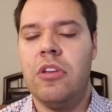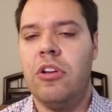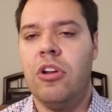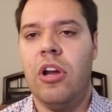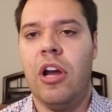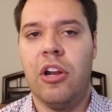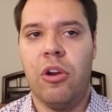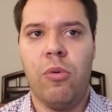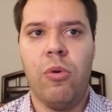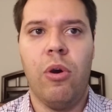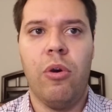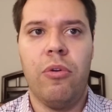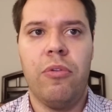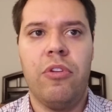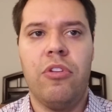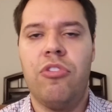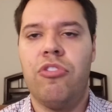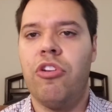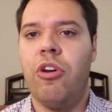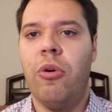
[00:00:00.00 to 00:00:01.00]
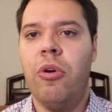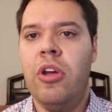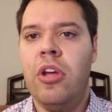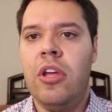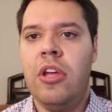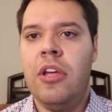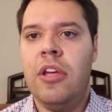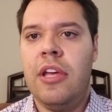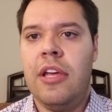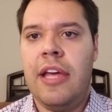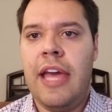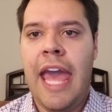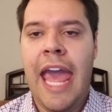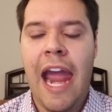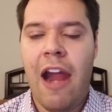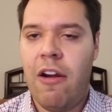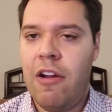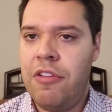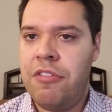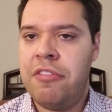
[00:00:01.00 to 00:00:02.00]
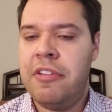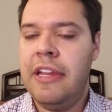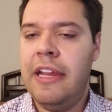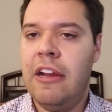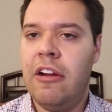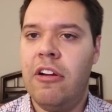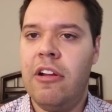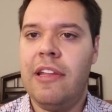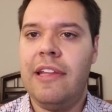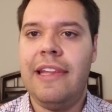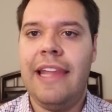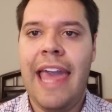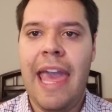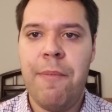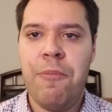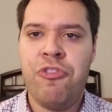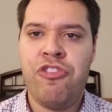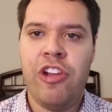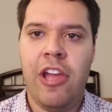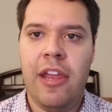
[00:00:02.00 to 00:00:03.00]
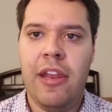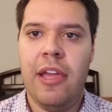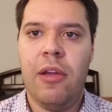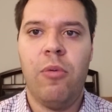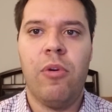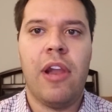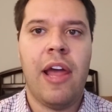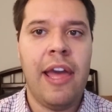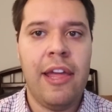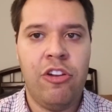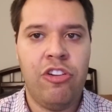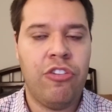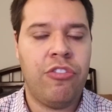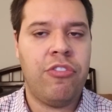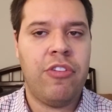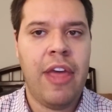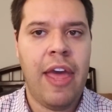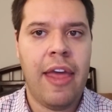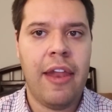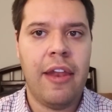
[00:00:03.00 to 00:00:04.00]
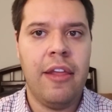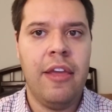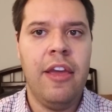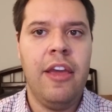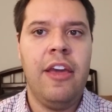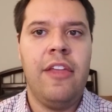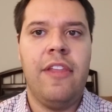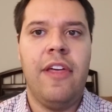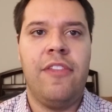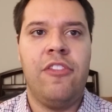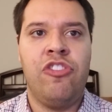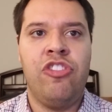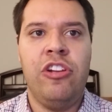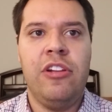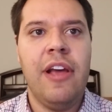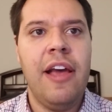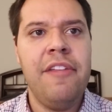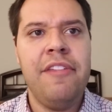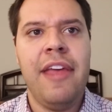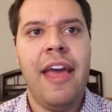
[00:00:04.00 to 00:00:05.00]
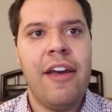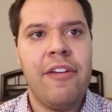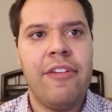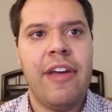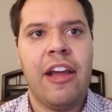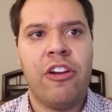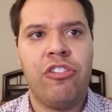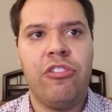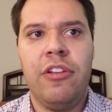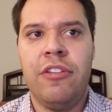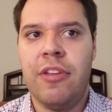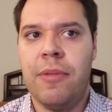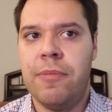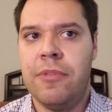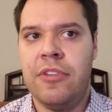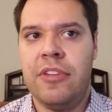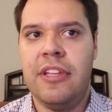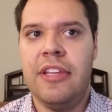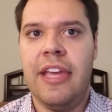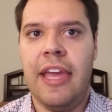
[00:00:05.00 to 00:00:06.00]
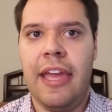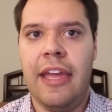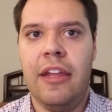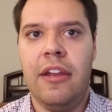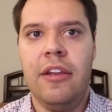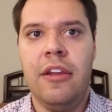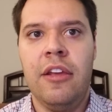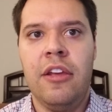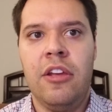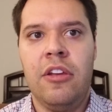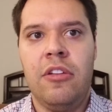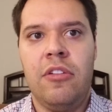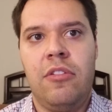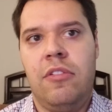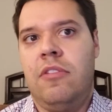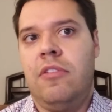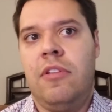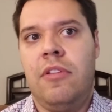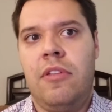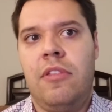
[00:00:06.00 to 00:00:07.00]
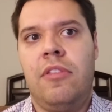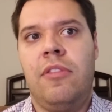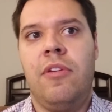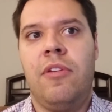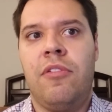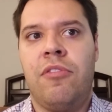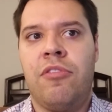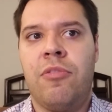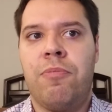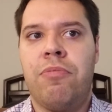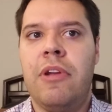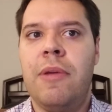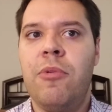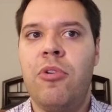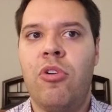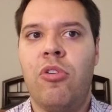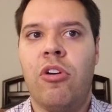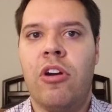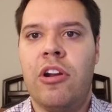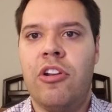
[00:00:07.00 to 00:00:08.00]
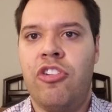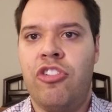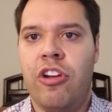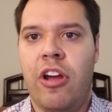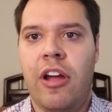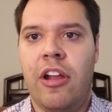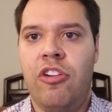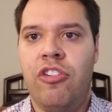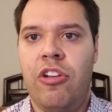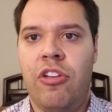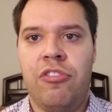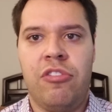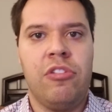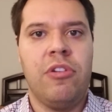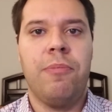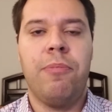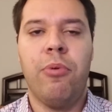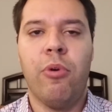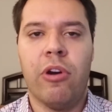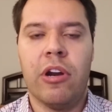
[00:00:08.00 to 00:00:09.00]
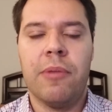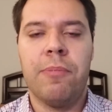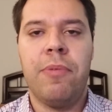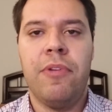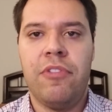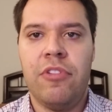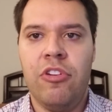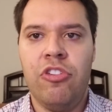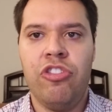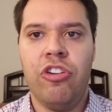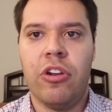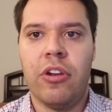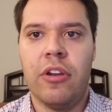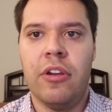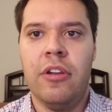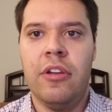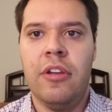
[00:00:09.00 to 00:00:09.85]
Unquote. So Harris here lampshading what I had just said, that she does have actually something to gain. The Supreme Court judge is an important position.